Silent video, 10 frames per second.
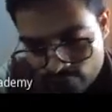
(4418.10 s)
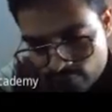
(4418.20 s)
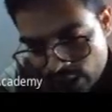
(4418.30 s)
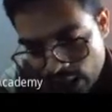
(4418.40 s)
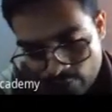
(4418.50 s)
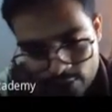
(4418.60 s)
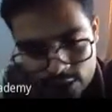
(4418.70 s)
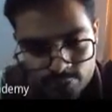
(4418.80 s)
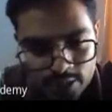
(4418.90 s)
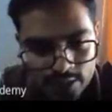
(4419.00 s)
if they have
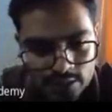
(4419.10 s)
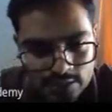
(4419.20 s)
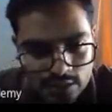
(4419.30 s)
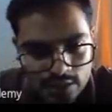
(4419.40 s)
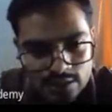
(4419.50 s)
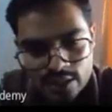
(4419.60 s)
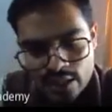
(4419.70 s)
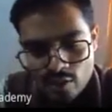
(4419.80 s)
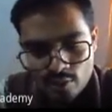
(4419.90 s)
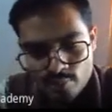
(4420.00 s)
experience they
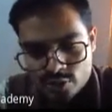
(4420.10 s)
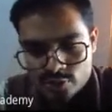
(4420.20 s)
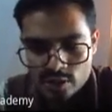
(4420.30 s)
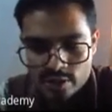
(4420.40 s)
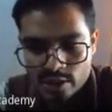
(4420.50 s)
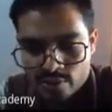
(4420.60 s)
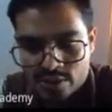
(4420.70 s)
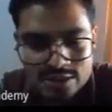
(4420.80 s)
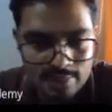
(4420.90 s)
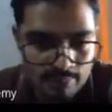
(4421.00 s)
almost give the
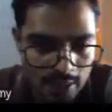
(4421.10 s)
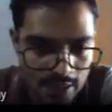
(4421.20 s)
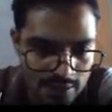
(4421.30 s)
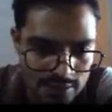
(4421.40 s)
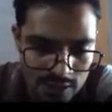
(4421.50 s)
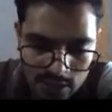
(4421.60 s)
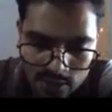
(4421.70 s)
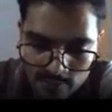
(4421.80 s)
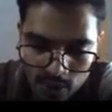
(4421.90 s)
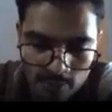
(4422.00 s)
same package
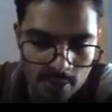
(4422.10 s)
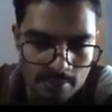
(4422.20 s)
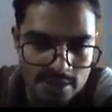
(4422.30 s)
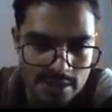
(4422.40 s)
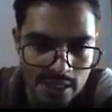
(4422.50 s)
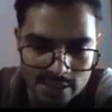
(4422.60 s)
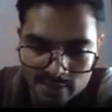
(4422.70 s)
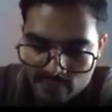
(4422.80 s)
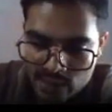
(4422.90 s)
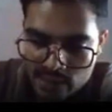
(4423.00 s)
problem is that
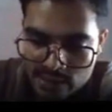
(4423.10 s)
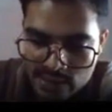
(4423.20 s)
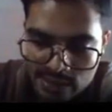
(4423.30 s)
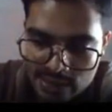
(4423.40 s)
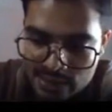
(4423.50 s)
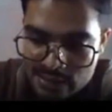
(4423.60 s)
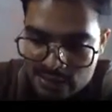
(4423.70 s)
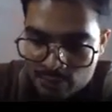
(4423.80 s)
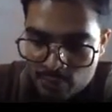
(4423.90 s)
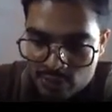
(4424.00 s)
in at the
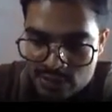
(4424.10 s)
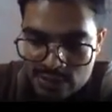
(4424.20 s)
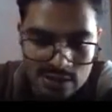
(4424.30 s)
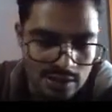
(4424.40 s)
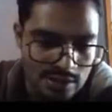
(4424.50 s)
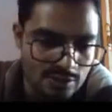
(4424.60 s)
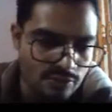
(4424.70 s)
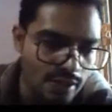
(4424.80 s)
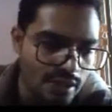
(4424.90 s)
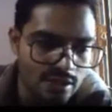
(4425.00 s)
initial process these
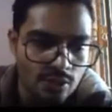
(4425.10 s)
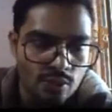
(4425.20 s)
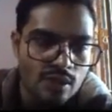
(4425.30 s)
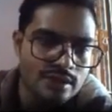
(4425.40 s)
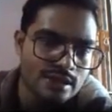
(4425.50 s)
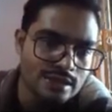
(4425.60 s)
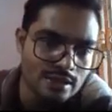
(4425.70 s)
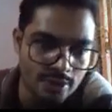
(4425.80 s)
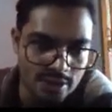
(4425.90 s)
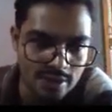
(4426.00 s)
various local
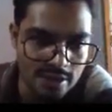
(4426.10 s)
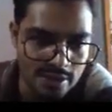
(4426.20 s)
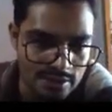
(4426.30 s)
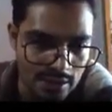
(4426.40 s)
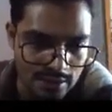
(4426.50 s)
system integrators